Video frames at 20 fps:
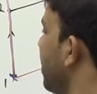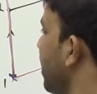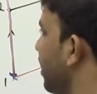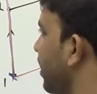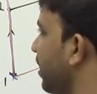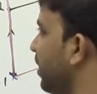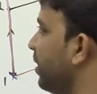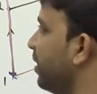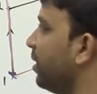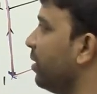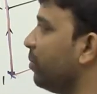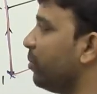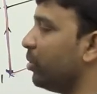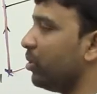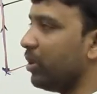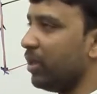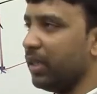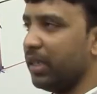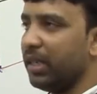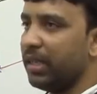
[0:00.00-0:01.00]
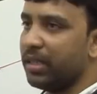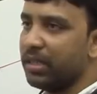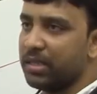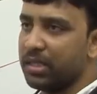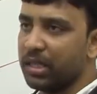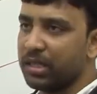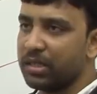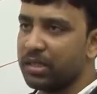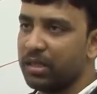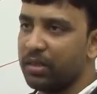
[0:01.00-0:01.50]
heat input or heat
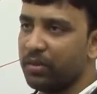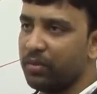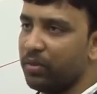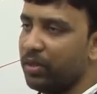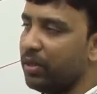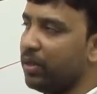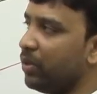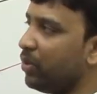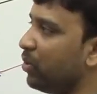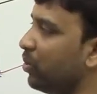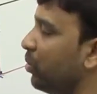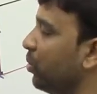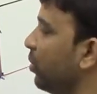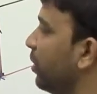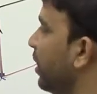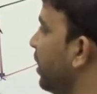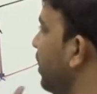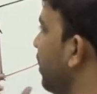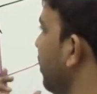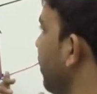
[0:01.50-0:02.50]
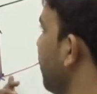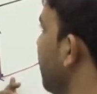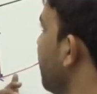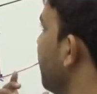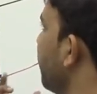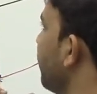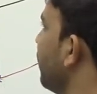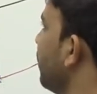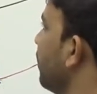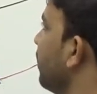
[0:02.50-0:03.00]
rejection, we need to do that
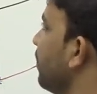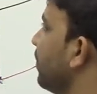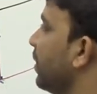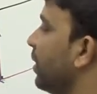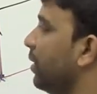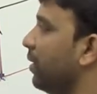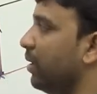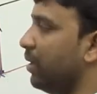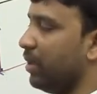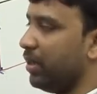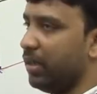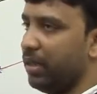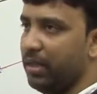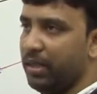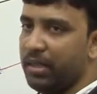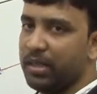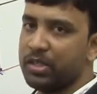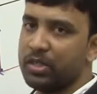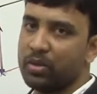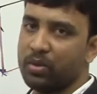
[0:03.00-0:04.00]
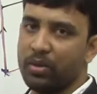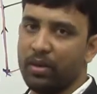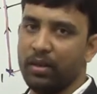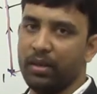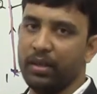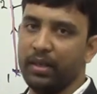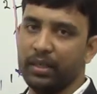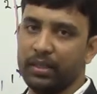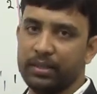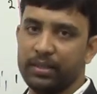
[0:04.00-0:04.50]
in TS
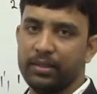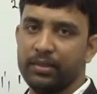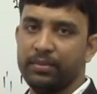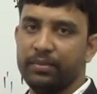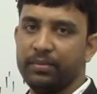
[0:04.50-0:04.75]
coordinates.